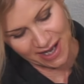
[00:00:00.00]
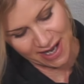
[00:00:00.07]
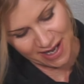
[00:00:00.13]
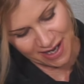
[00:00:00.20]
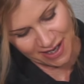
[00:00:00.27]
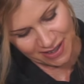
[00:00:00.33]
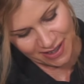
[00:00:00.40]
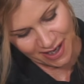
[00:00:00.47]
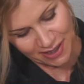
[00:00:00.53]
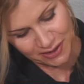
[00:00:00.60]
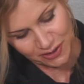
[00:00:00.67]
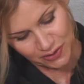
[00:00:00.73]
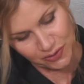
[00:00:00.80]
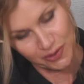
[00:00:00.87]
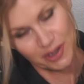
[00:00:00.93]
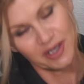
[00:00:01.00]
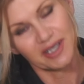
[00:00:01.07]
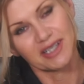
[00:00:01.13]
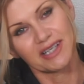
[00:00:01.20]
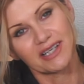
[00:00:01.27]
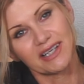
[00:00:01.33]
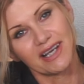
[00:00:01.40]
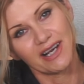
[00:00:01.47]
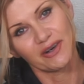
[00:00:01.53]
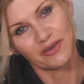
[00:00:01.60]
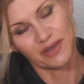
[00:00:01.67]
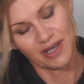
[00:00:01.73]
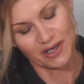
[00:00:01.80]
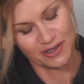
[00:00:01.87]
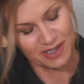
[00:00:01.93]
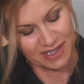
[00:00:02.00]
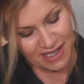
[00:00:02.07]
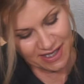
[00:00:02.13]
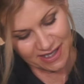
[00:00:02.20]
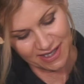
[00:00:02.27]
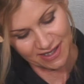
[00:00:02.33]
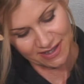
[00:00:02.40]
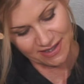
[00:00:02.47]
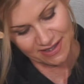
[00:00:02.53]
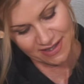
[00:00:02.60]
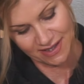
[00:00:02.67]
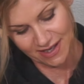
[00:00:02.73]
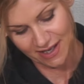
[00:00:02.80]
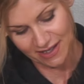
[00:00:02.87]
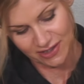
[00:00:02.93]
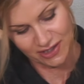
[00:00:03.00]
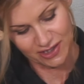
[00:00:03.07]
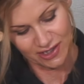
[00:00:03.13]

and I do work in a healthcare setting, it